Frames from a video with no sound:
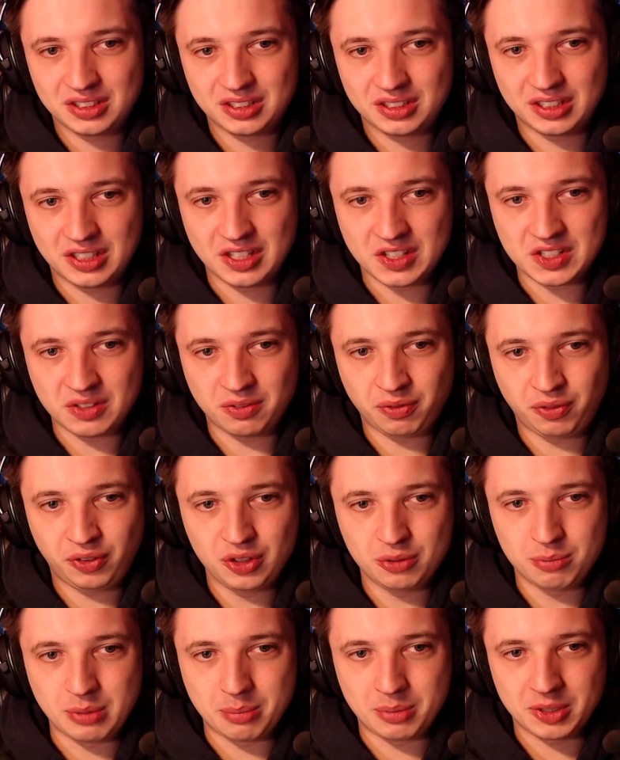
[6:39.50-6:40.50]
There's a few
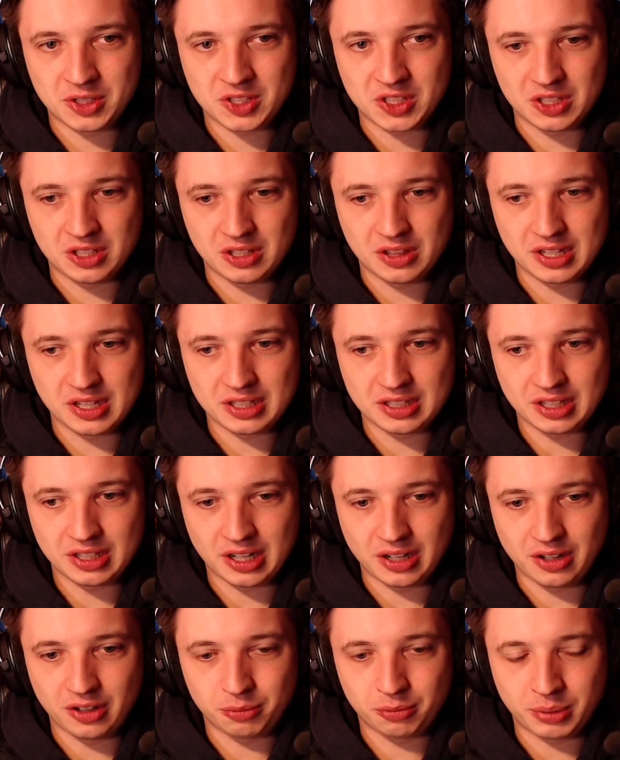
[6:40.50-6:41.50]
members in here that
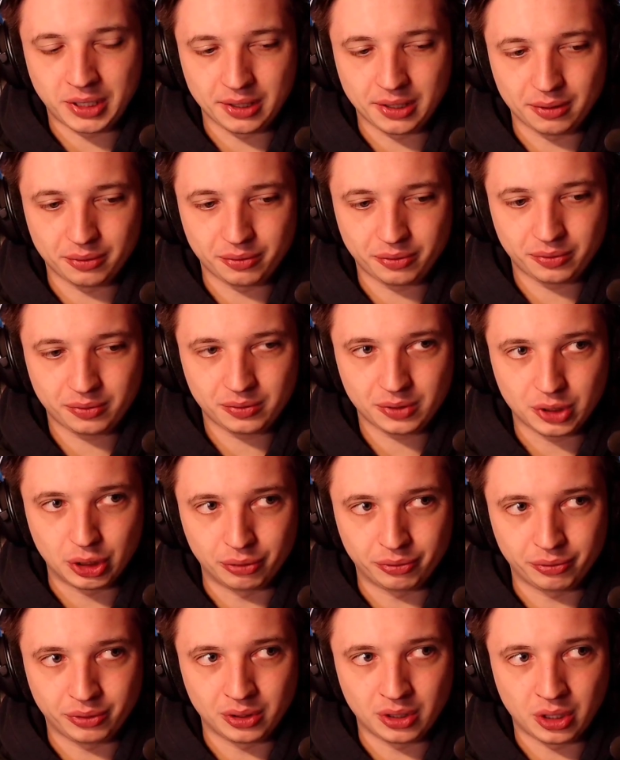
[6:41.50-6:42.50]
are not part of
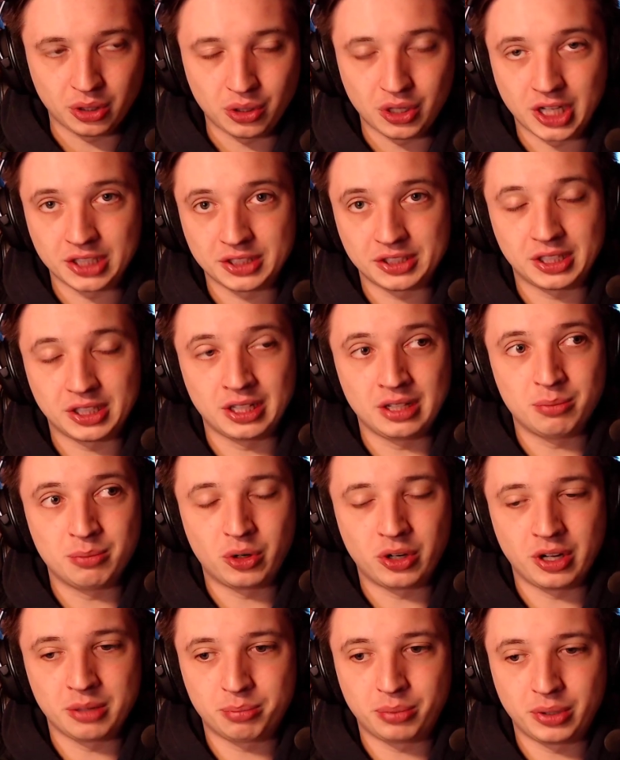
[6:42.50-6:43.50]
Now United
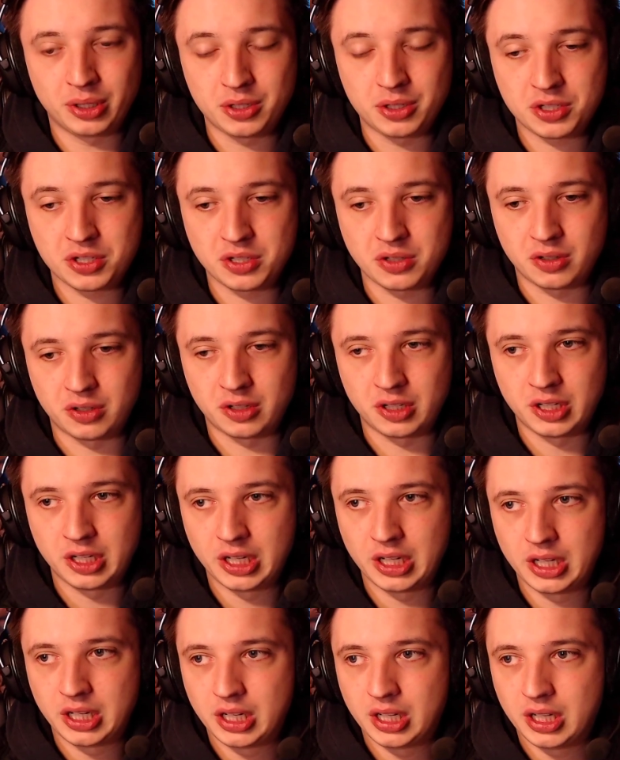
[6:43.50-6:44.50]
anymore, I'm pretty sure.
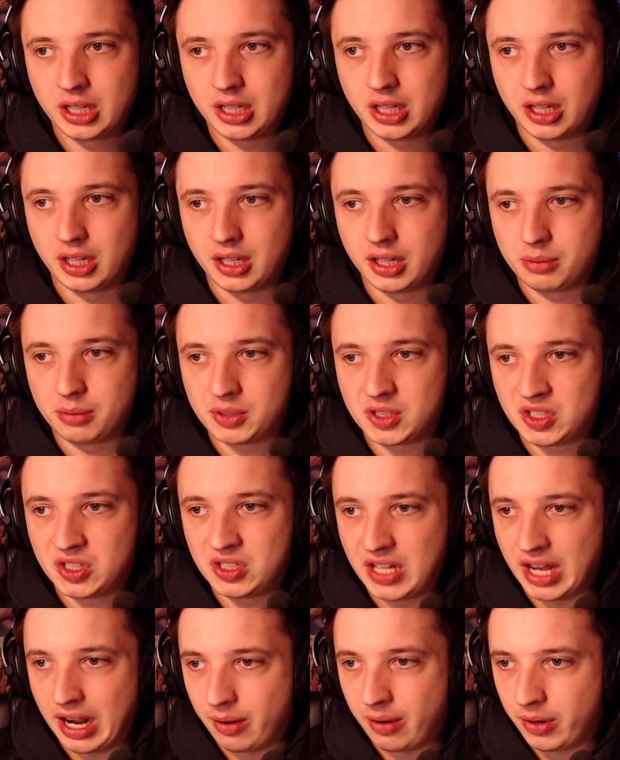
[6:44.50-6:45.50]
There was
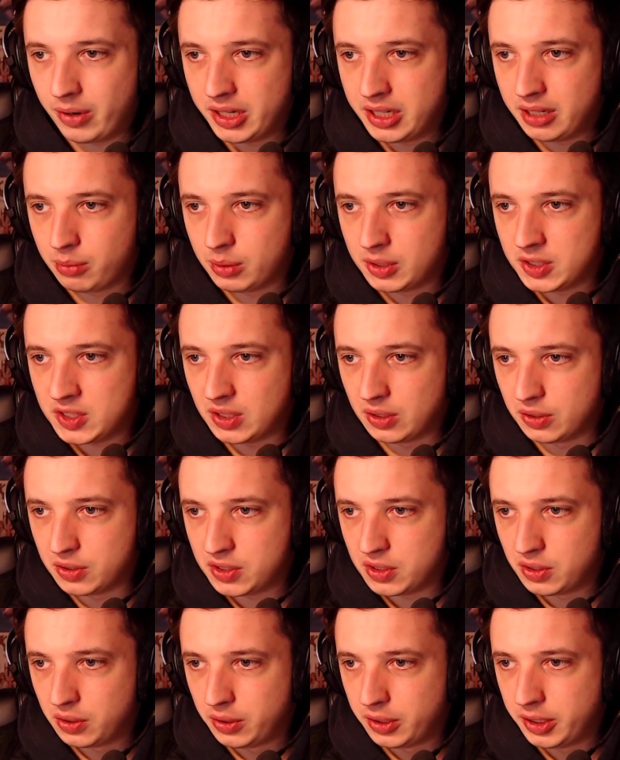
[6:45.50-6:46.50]
Diara, there was
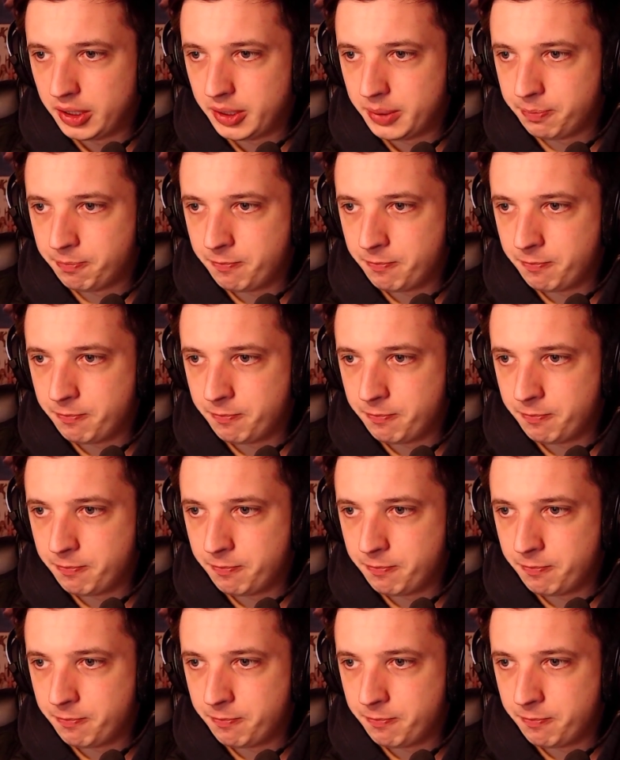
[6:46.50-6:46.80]
also